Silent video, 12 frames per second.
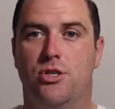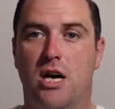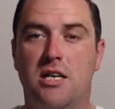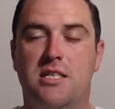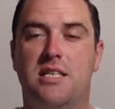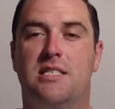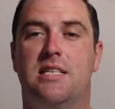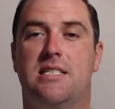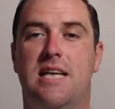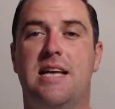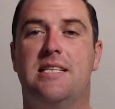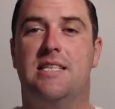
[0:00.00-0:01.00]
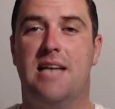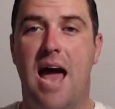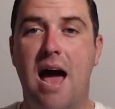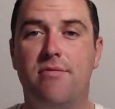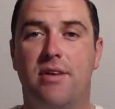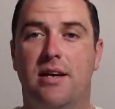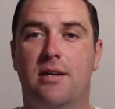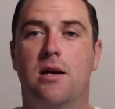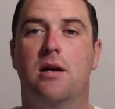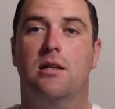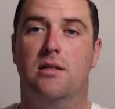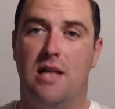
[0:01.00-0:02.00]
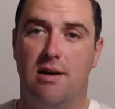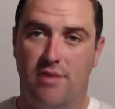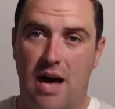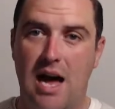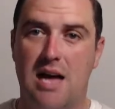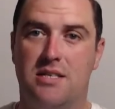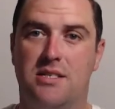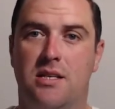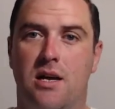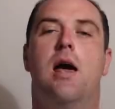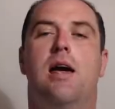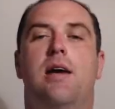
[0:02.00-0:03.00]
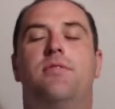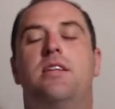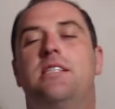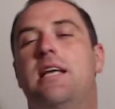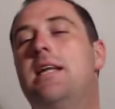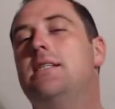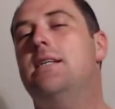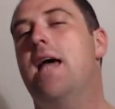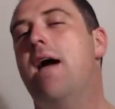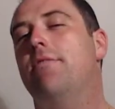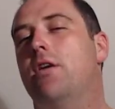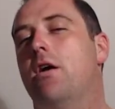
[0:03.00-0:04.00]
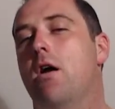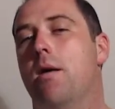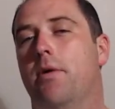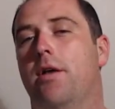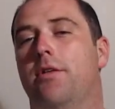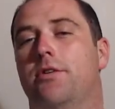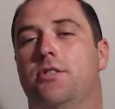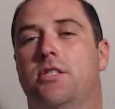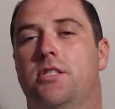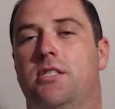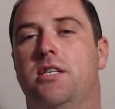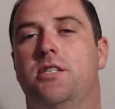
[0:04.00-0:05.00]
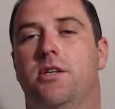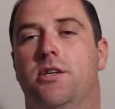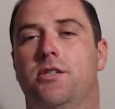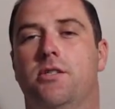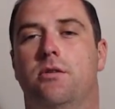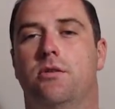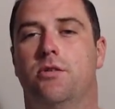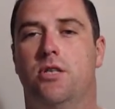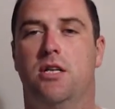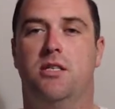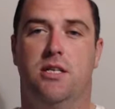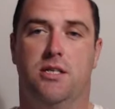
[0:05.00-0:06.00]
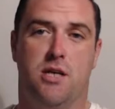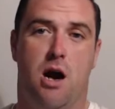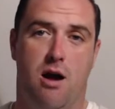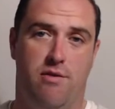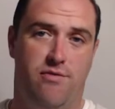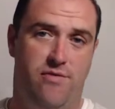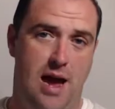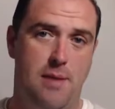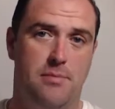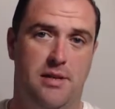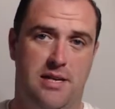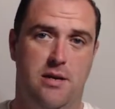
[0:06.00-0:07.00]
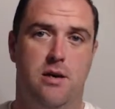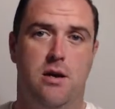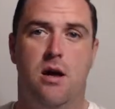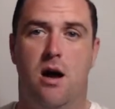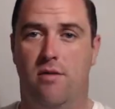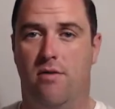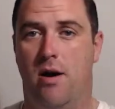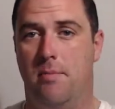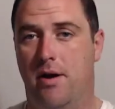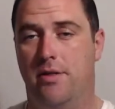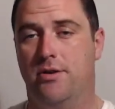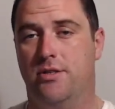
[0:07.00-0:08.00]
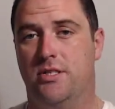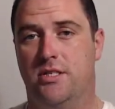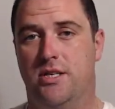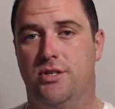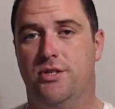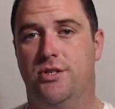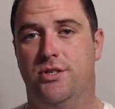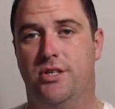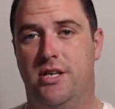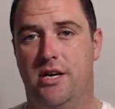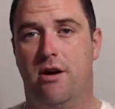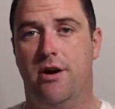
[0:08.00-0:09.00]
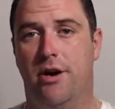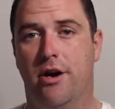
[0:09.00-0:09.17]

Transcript: just as the saints in heaven love us. If the saints in heaven are our brothers and sisters, just as our family of our brothers and sisters here on